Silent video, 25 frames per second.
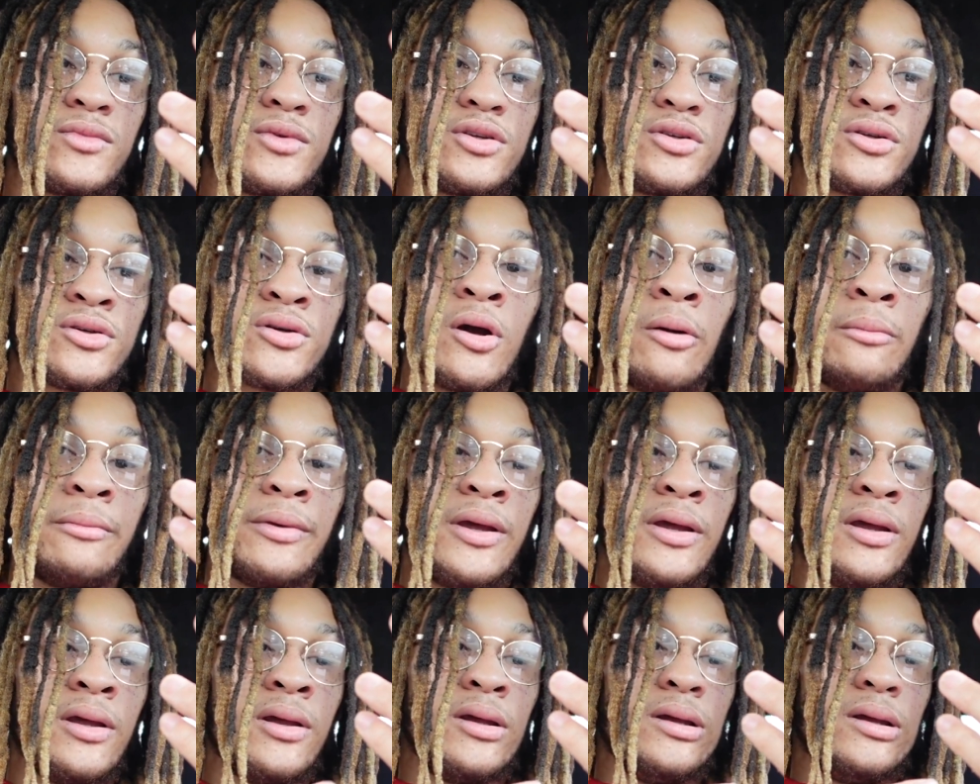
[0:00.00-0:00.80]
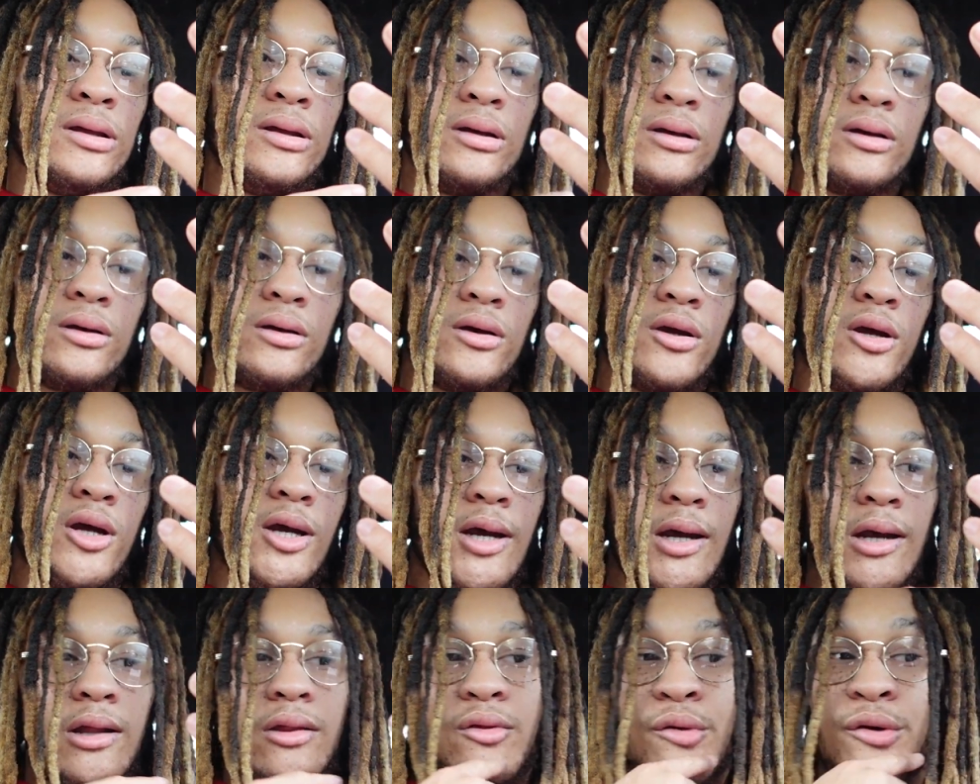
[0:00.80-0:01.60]
So it's gonna be
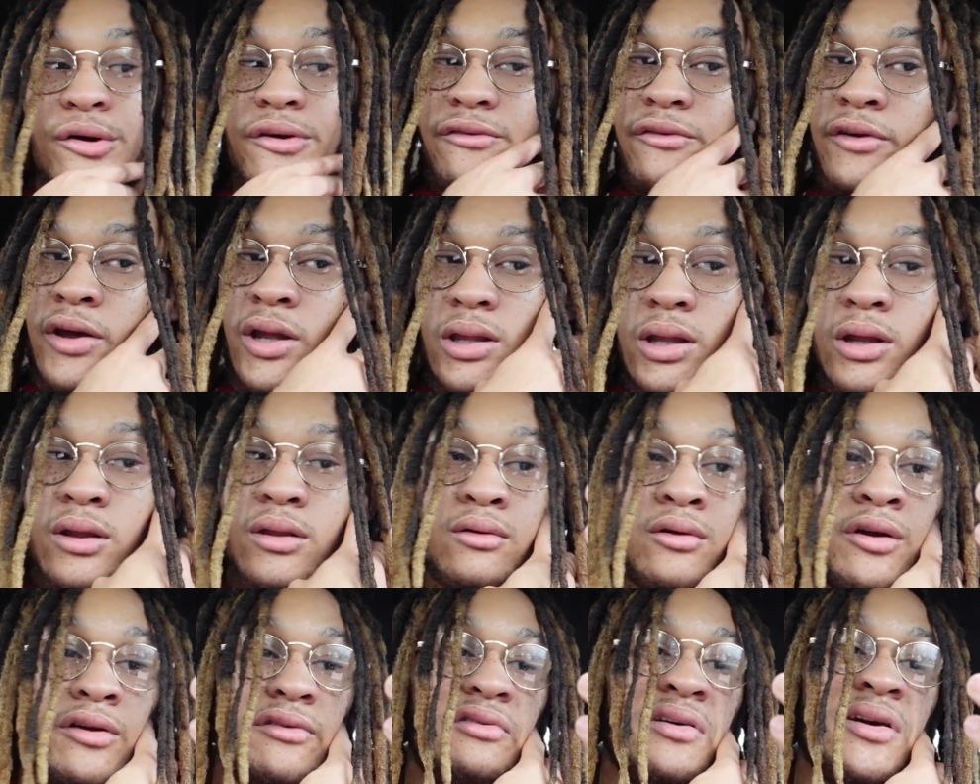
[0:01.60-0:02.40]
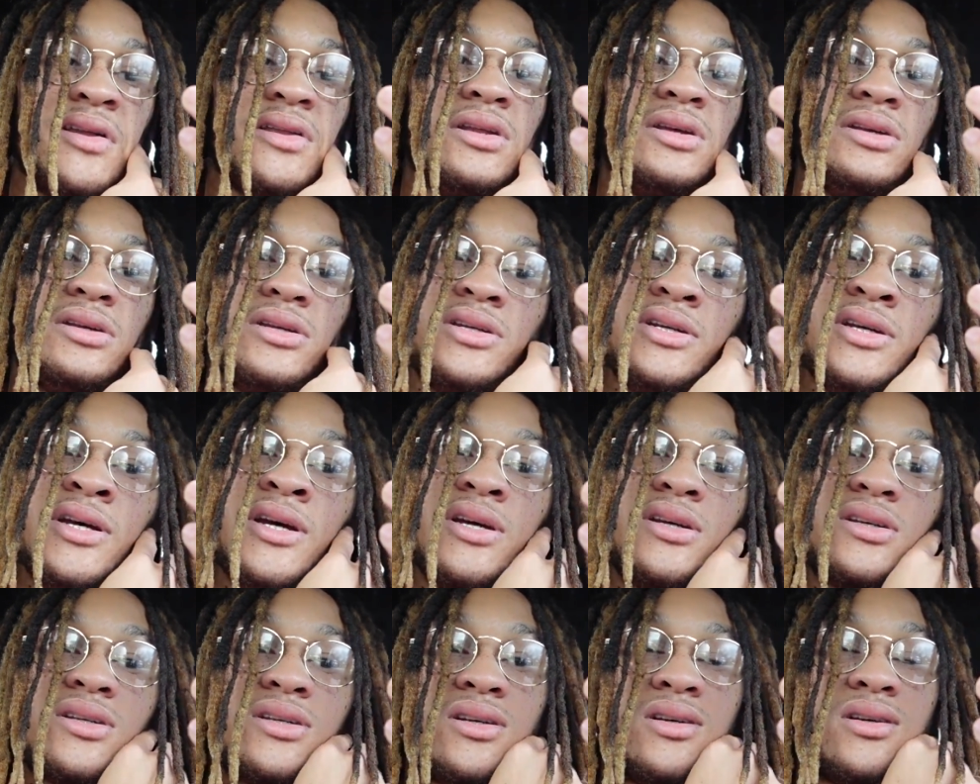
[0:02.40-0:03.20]
$350,
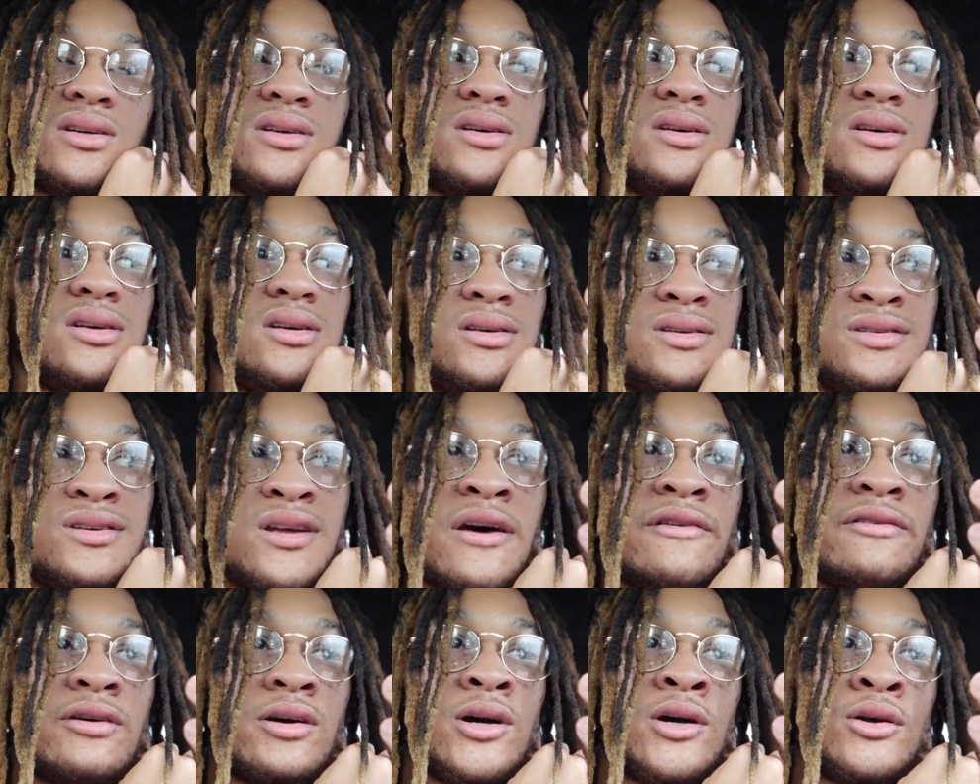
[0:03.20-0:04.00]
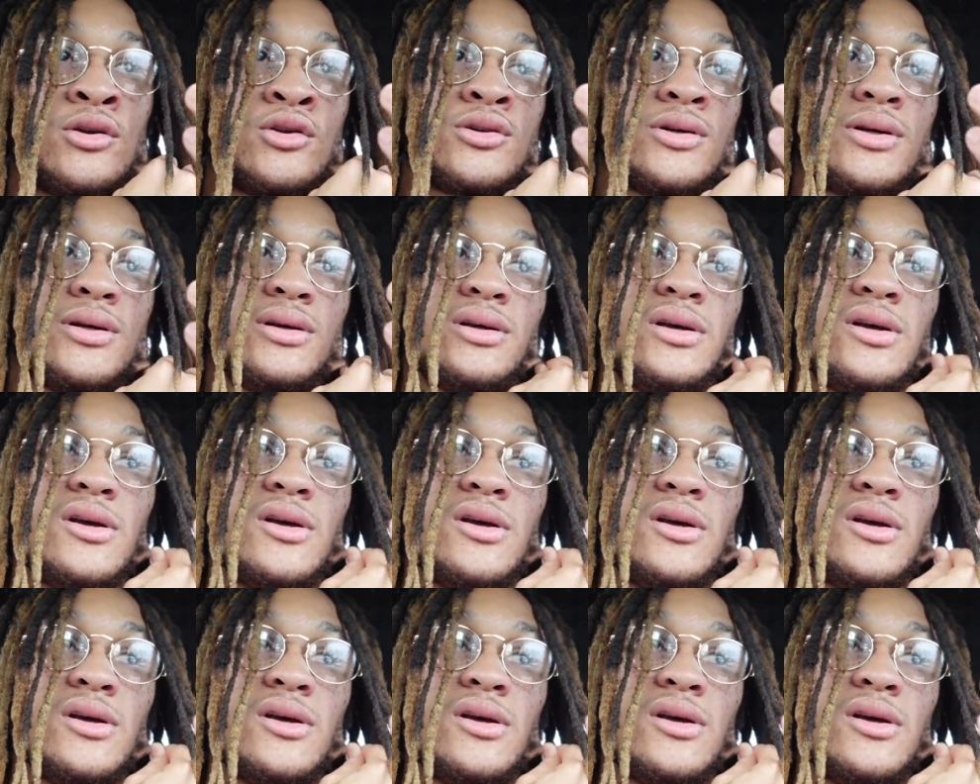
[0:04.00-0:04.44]
$356, $700